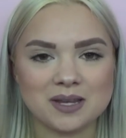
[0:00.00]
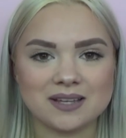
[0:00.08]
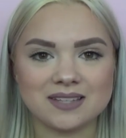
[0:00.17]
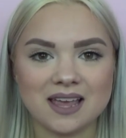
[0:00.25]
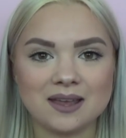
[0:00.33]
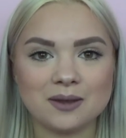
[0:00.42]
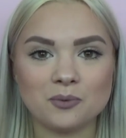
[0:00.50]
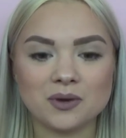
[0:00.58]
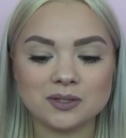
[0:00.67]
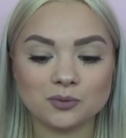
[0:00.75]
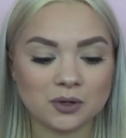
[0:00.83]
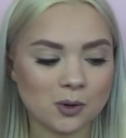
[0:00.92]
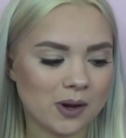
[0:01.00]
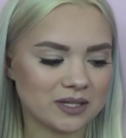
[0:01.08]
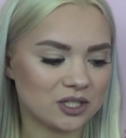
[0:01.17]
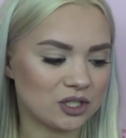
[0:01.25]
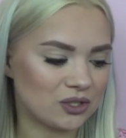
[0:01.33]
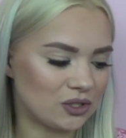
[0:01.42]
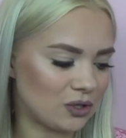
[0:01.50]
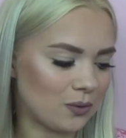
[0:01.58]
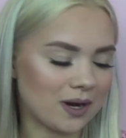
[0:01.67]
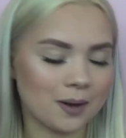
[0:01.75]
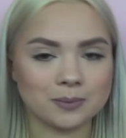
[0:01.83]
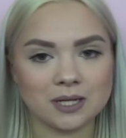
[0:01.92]
because I was requested to
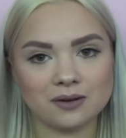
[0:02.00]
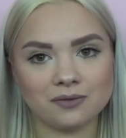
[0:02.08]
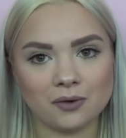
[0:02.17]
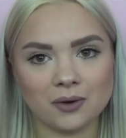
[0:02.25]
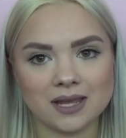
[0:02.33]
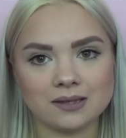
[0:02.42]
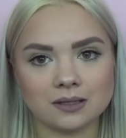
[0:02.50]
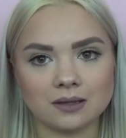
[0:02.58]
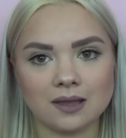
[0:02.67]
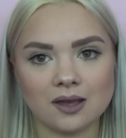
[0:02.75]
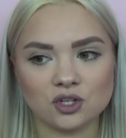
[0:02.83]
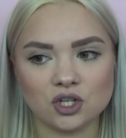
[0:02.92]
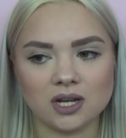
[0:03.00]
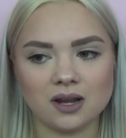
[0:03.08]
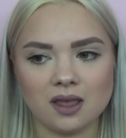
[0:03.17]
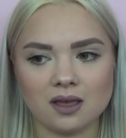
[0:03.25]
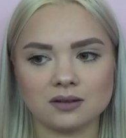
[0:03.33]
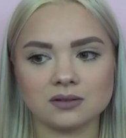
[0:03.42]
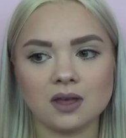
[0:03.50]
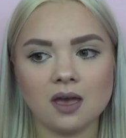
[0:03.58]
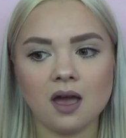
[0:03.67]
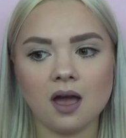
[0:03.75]
do an updated phone case collection, and